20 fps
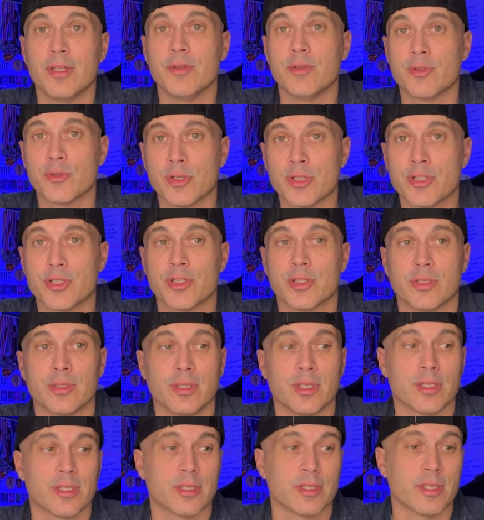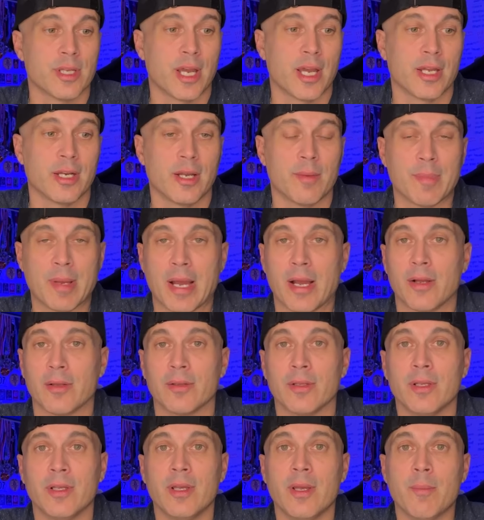and nutrition. It's not about
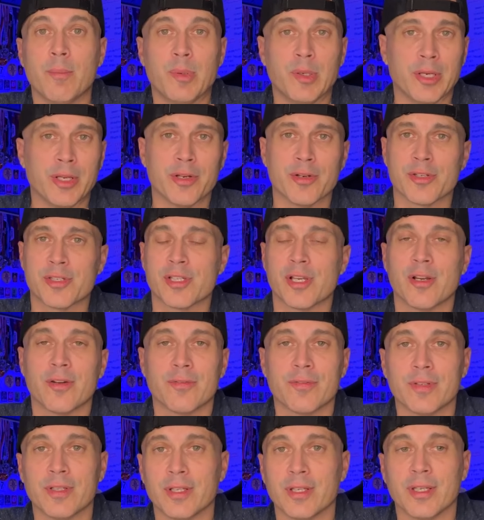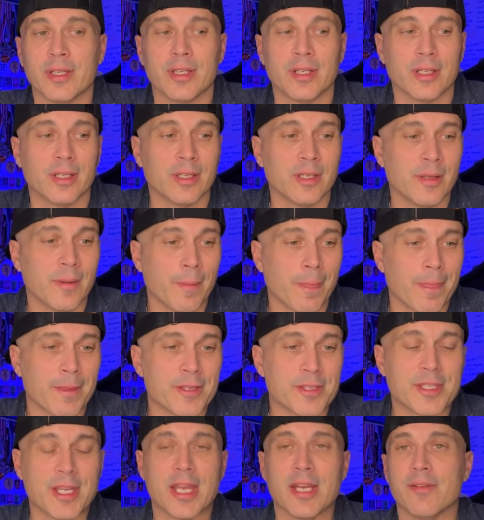putting yourself in a
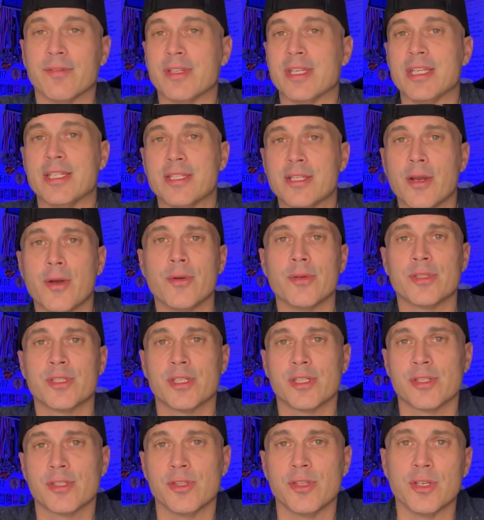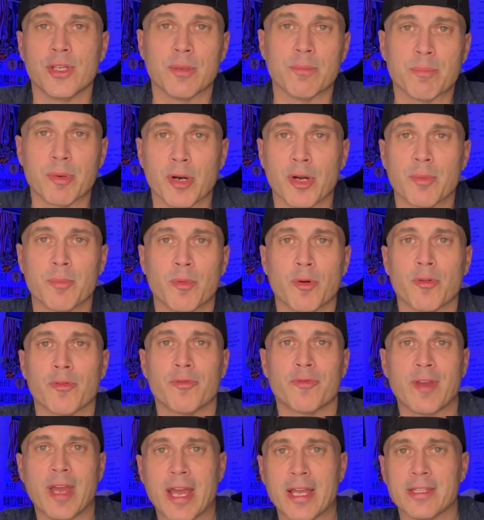state of ketosis so that you can burn more
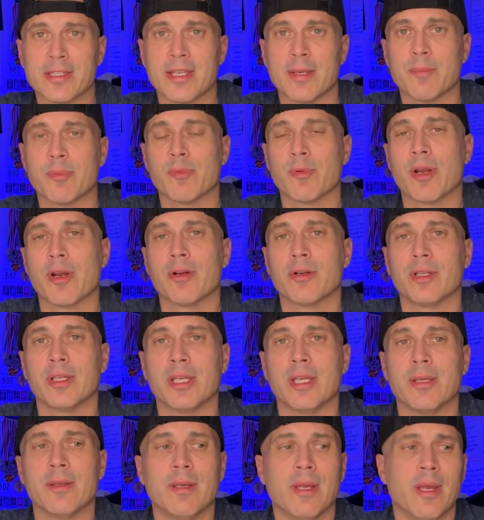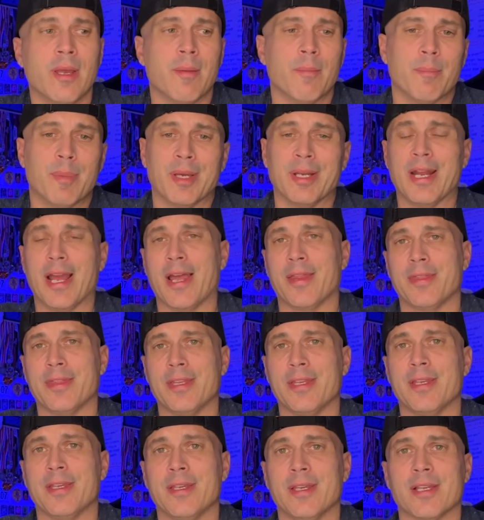fat temporarily, but at
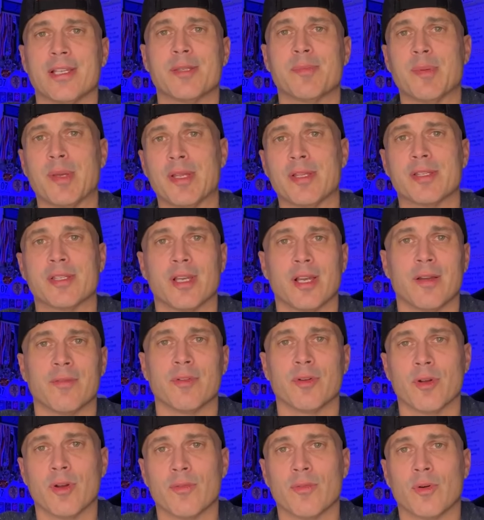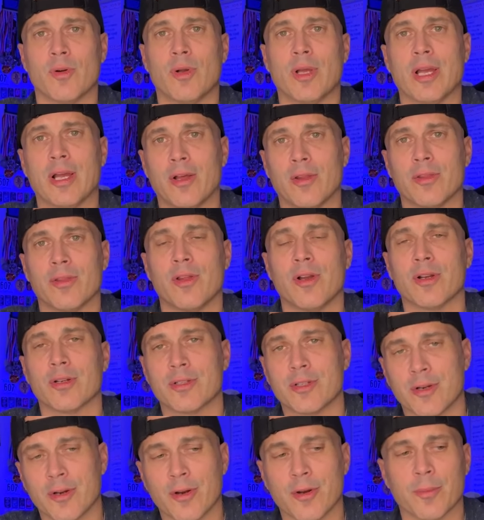the expense of your overall health
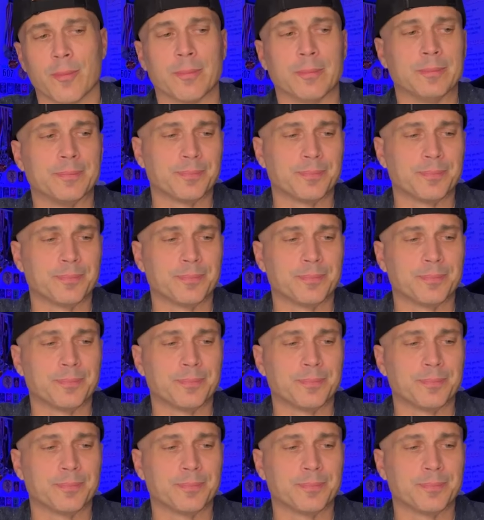long-term.